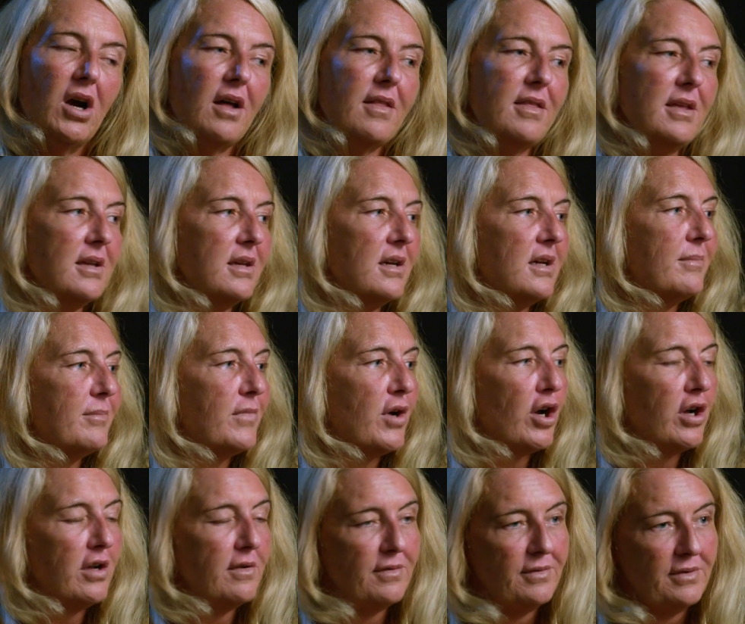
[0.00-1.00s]
I think um,
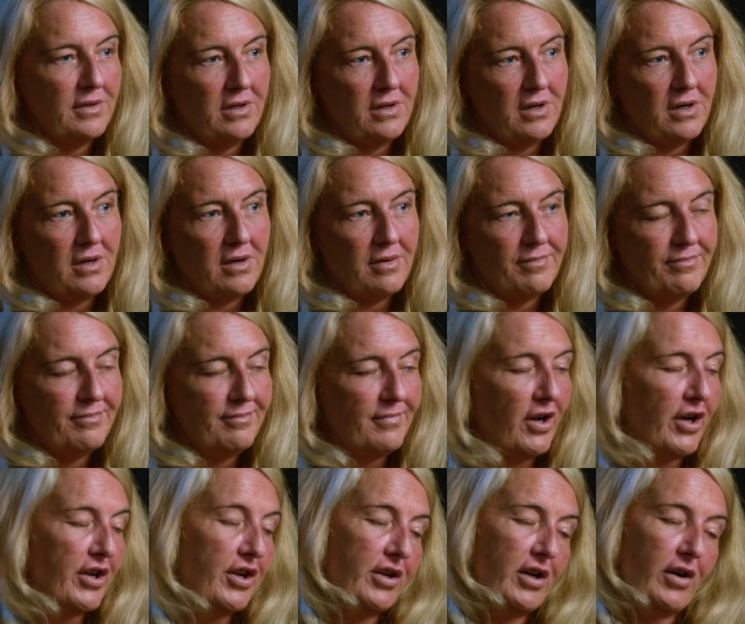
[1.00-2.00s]
I,
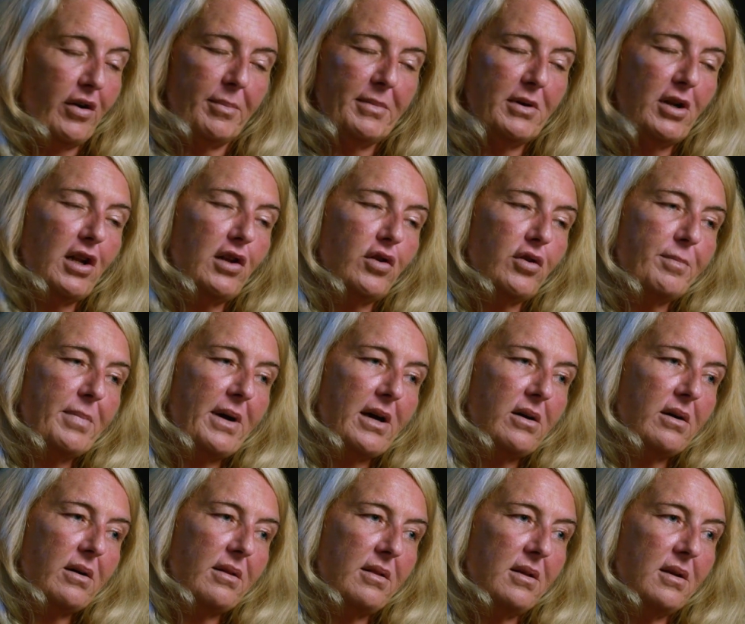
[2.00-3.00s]
I don't know. I mean, I look
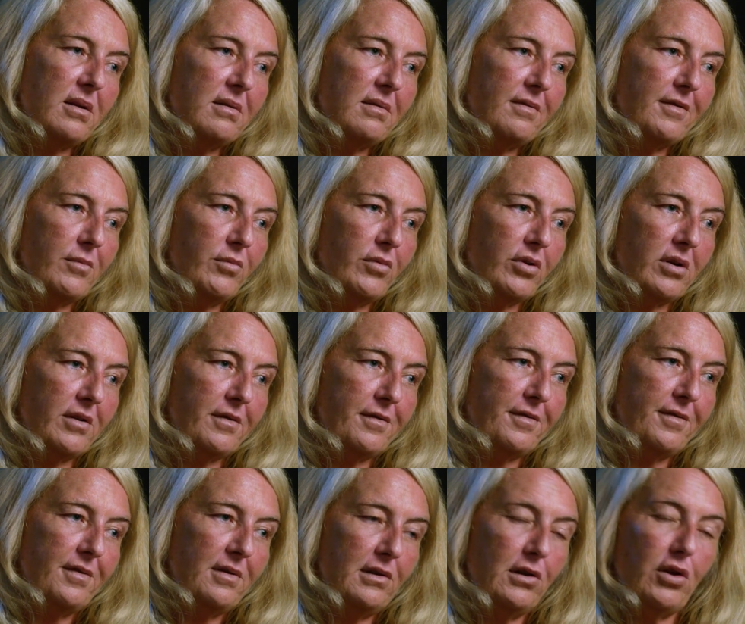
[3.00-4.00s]
back. I think from what
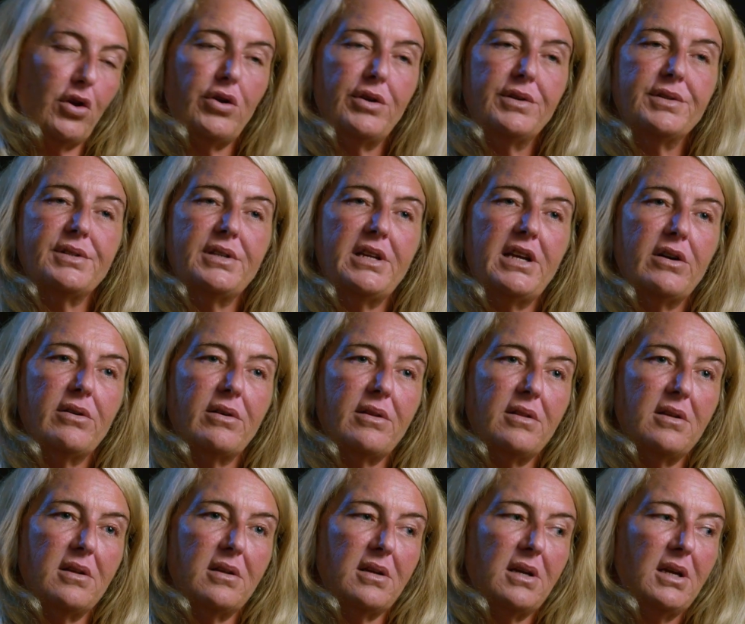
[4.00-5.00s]
I've learned now, I
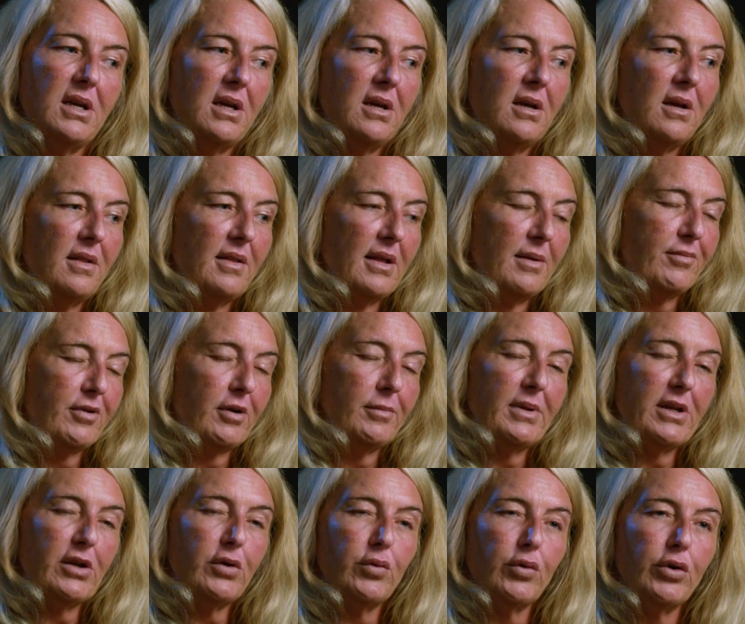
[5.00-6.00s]
think they
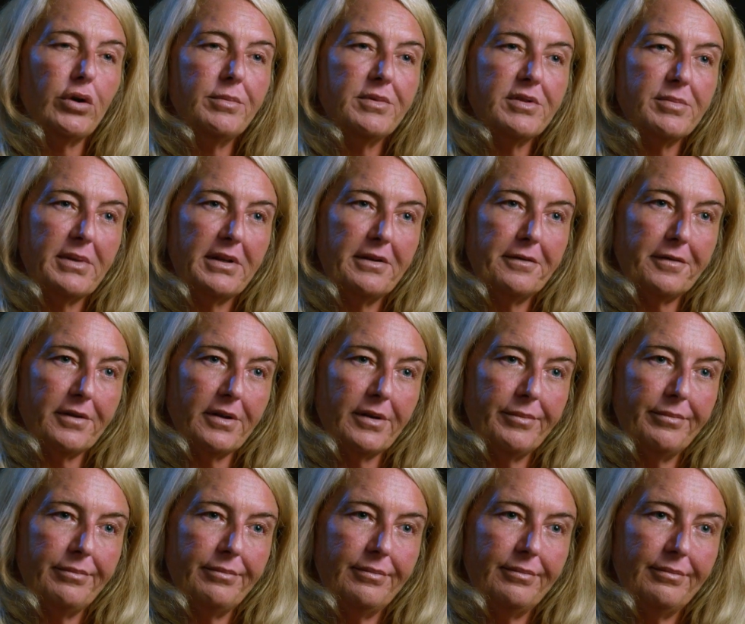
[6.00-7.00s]
probably groomed me
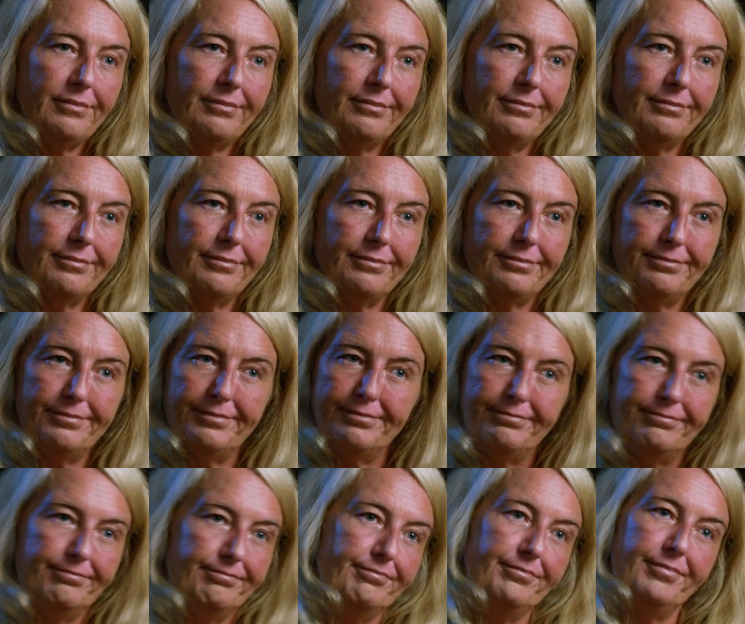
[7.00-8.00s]
from
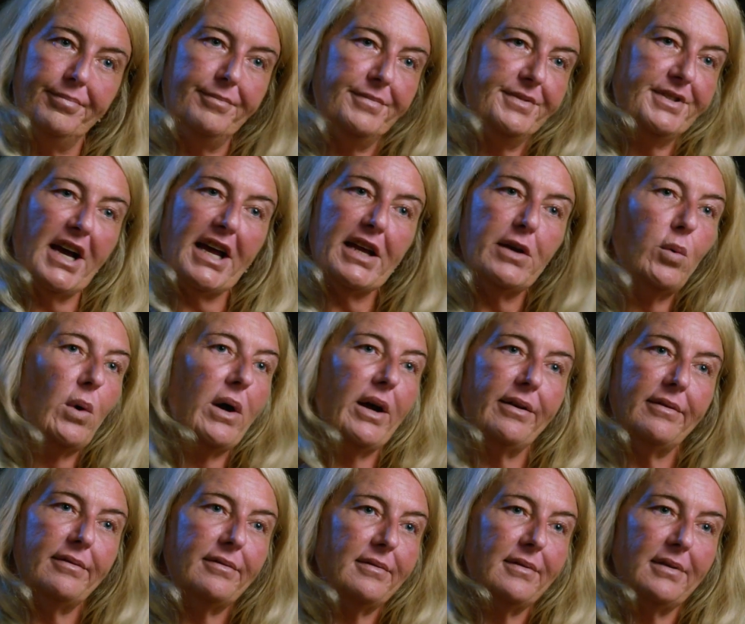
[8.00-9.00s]
day
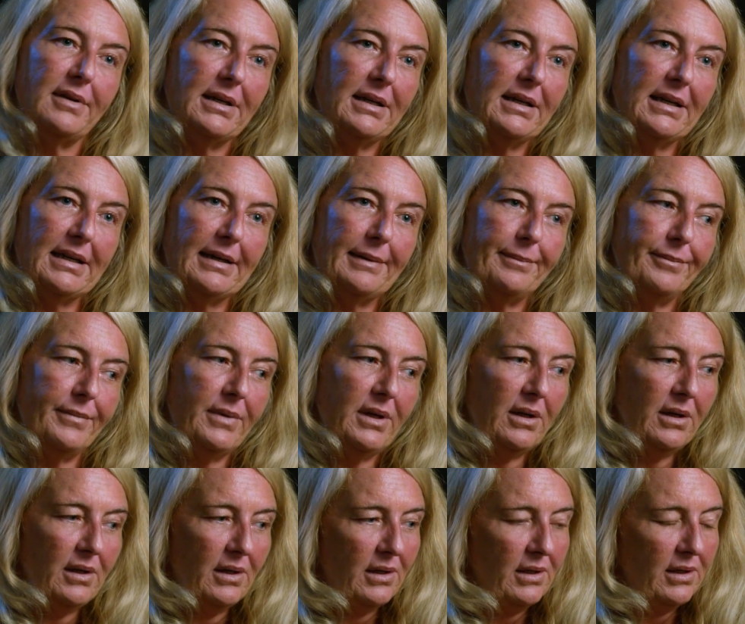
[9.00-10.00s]
one. Um,
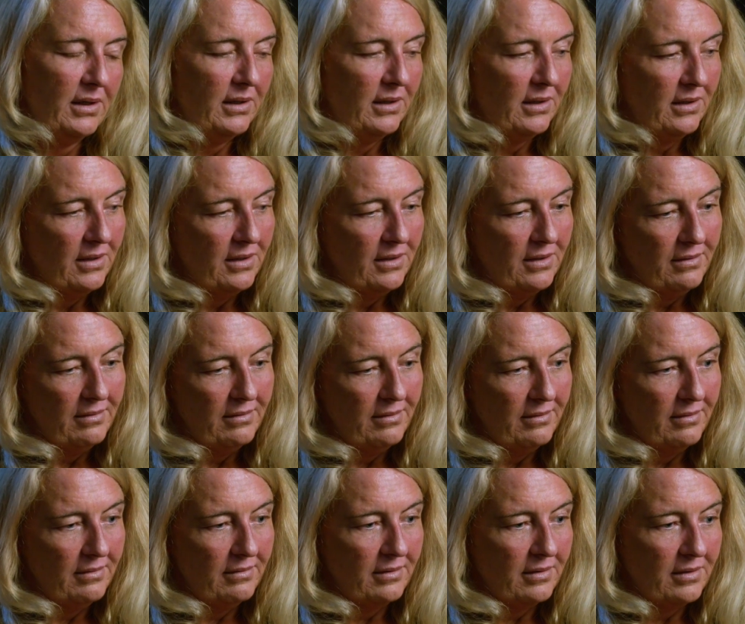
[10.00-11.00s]

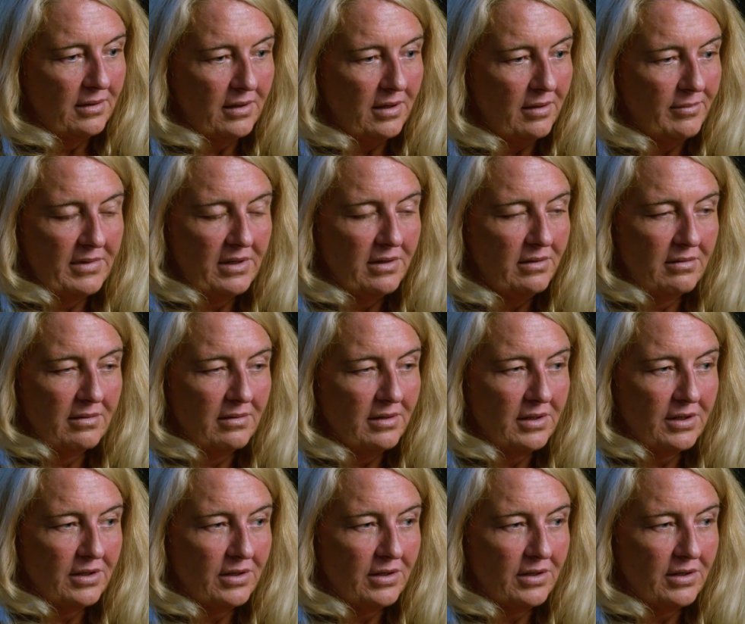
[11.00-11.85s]
I mean,